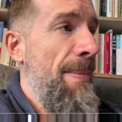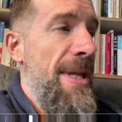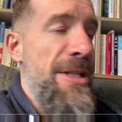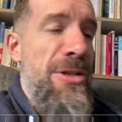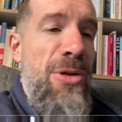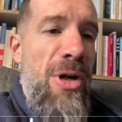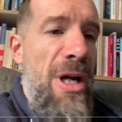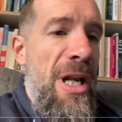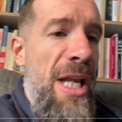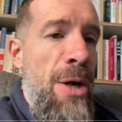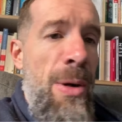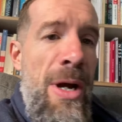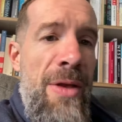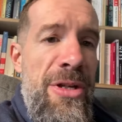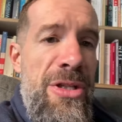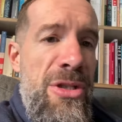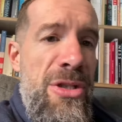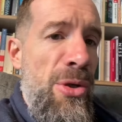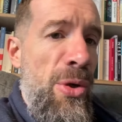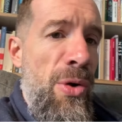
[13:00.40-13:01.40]
it's not clear where
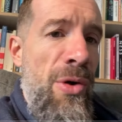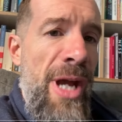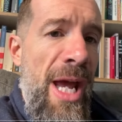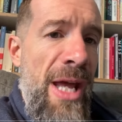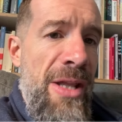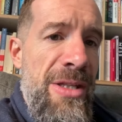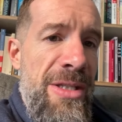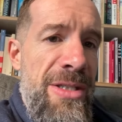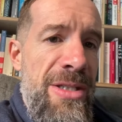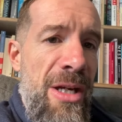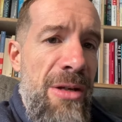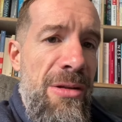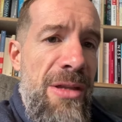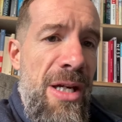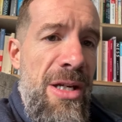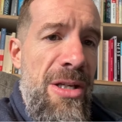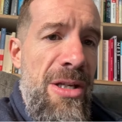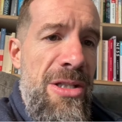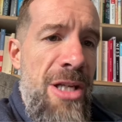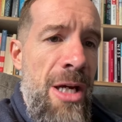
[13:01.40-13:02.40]
the story ends. So
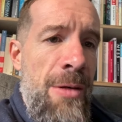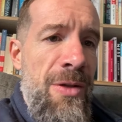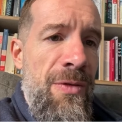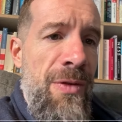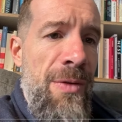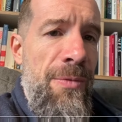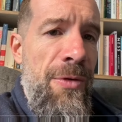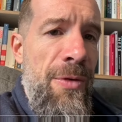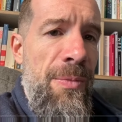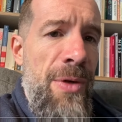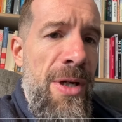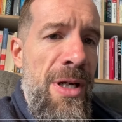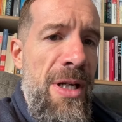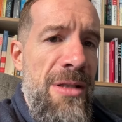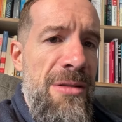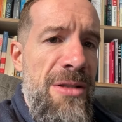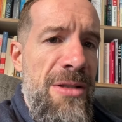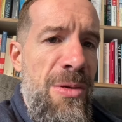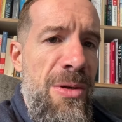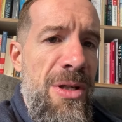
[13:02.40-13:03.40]
thank you so much for, for
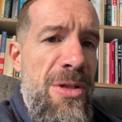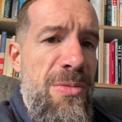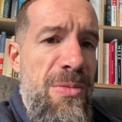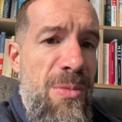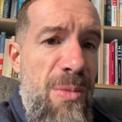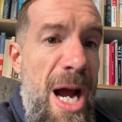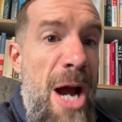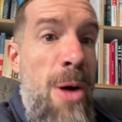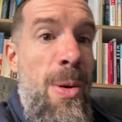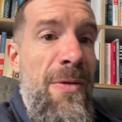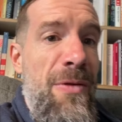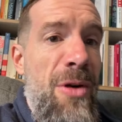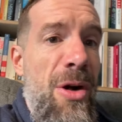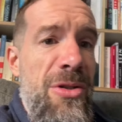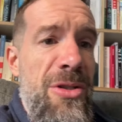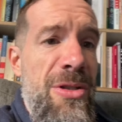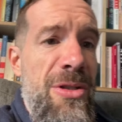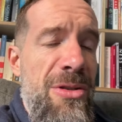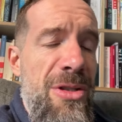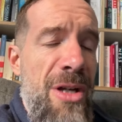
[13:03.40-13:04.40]
bringing to us where we've
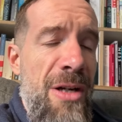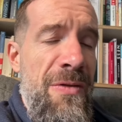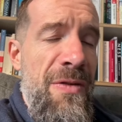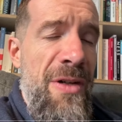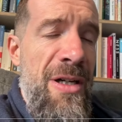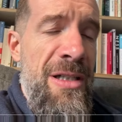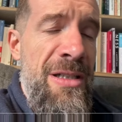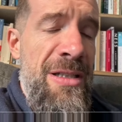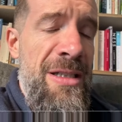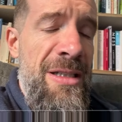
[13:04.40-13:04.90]
got to so far.